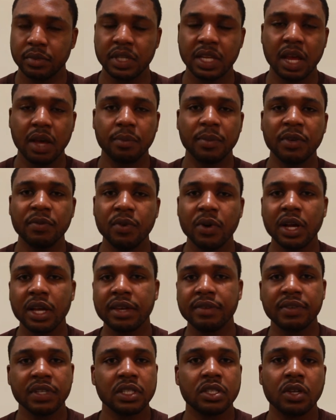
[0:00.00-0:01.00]
Now, before I
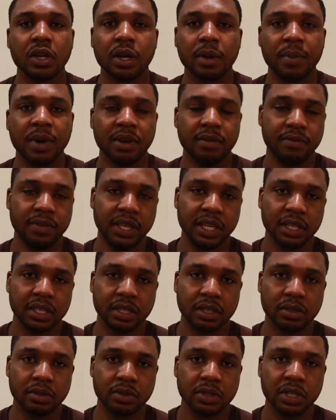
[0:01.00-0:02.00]
even talk about
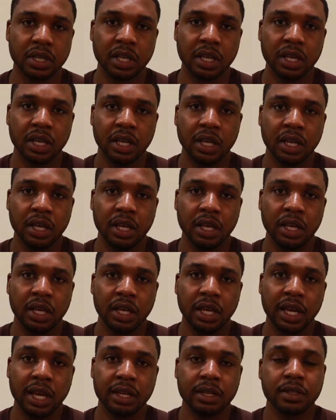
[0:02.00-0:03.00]
vehicles,
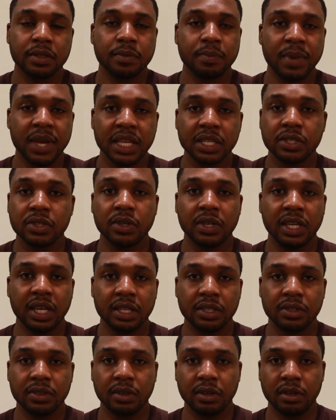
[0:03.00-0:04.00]
it is best you
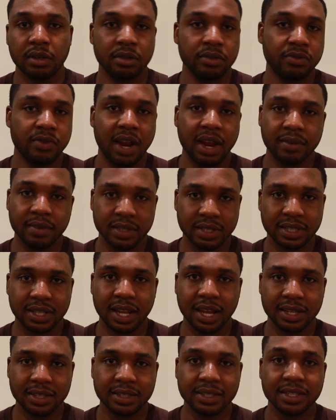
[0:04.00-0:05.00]
get your driver's
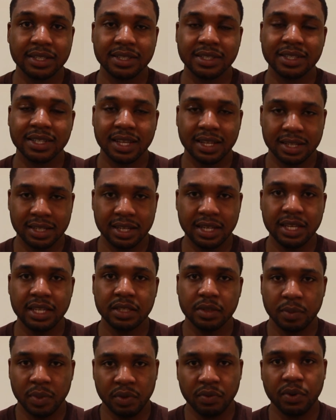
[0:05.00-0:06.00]
license at
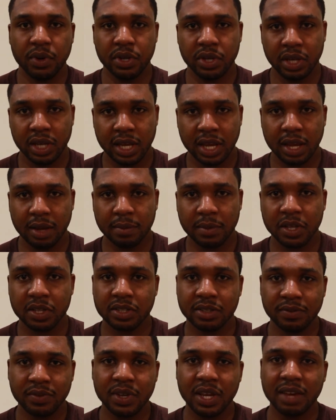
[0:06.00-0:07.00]
least before you can,
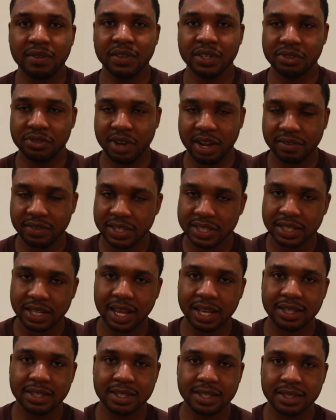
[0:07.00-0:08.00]
because if you have a driver's
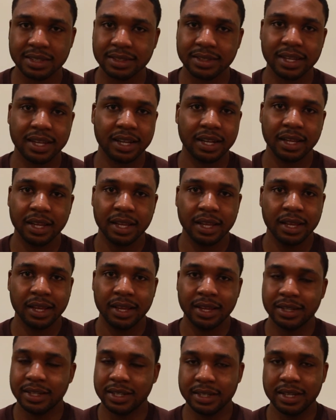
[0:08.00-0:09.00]
license, then
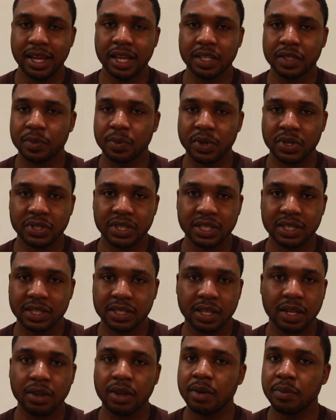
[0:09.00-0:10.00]
the next process
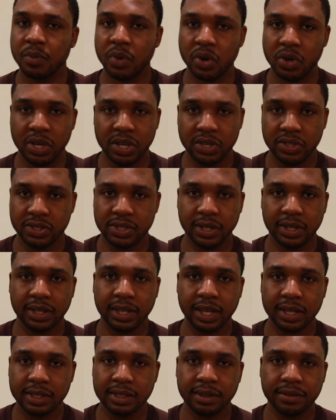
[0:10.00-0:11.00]
is a lot more easier,
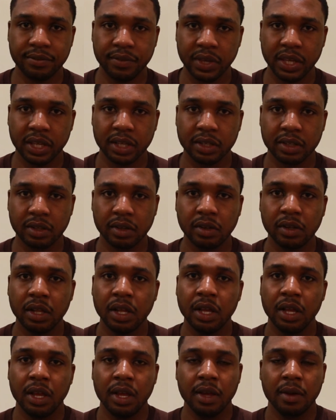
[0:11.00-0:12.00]
getting a vehicle.
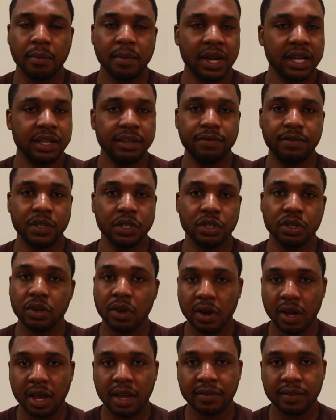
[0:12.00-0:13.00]
But if you do
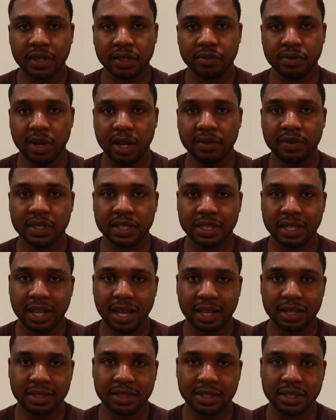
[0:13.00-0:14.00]
not have a driver's
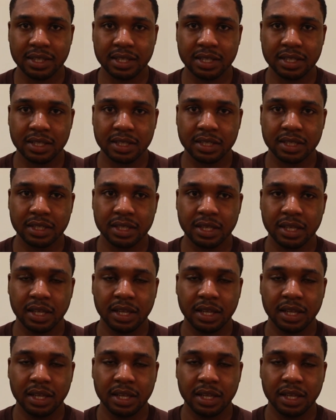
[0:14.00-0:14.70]
license,